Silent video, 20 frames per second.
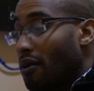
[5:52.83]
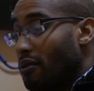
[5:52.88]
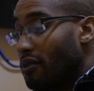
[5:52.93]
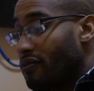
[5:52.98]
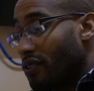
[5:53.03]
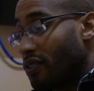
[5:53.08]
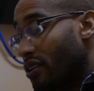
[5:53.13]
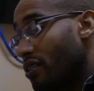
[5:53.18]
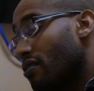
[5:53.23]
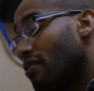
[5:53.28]

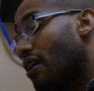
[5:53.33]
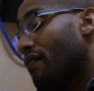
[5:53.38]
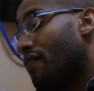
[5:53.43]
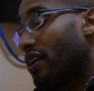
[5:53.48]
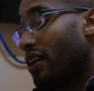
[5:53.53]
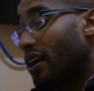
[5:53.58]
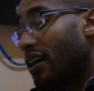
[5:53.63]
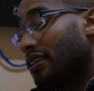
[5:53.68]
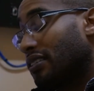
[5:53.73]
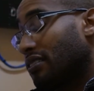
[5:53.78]
If you do have
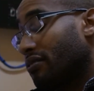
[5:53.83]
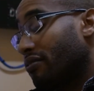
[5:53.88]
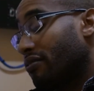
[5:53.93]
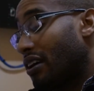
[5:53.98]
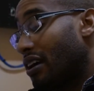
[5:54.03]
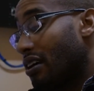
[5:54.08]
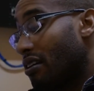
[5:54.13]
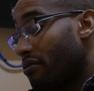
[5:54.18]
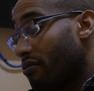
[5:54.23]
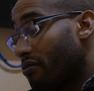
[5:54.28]
a 9 to
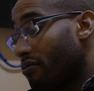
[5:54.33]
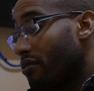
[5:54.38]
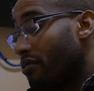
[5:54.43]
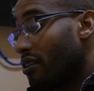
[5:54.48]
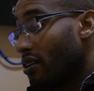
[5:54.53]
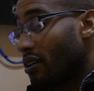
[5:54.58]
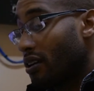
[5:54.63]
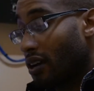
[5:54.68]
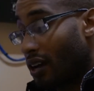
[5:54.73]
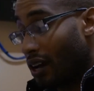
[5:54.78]
5,
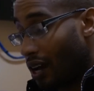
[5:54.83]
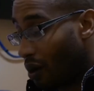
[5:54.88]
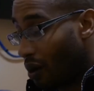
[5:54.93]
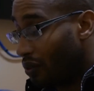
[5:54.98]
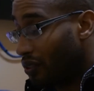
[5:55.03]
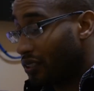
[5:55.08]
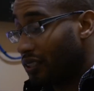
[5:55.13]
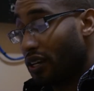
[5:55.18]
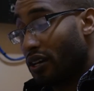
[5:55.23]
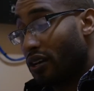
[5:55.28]
I
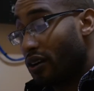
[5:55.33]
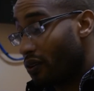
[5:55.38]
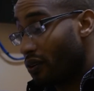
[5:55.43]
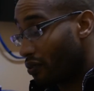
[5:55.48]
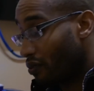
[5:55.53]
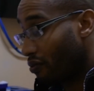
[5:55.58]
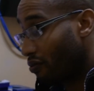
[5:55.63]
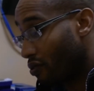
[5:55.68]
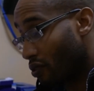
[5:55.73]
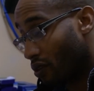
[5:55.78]
would say,
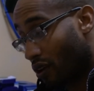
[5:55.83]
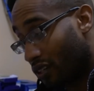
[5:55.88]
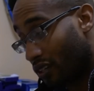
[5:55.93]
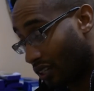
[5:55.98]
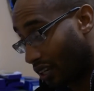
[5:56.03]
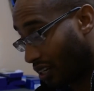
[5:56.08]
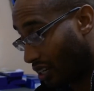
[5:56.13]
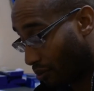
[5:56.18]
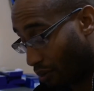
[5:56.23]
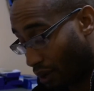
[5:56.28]

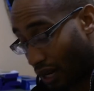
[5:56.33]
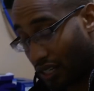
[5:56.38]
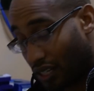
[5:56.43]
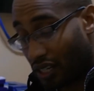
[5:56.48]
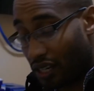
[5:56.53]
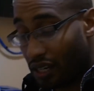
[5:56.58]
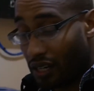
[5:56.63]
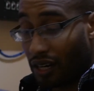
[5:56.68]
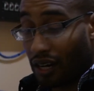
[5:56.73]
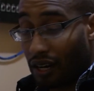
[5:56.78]
focus on your
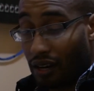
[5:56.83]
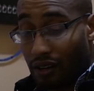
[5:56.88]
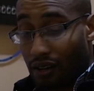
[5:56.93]
passion.